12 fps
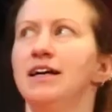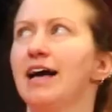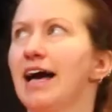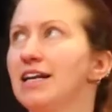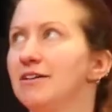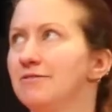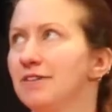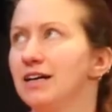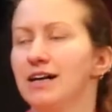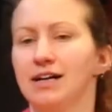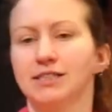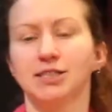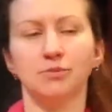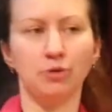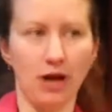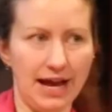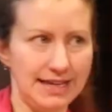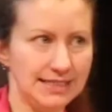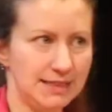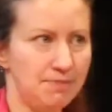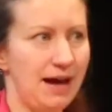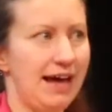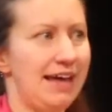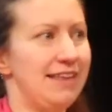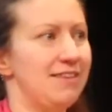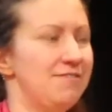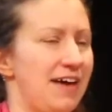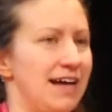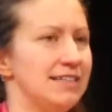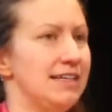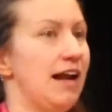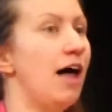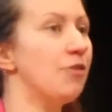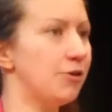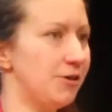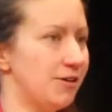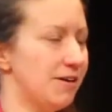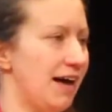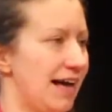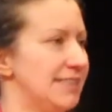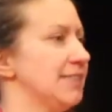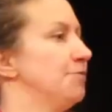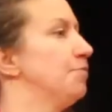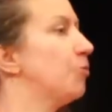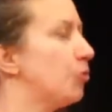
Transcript: kind of surprised by the fact that other kinds of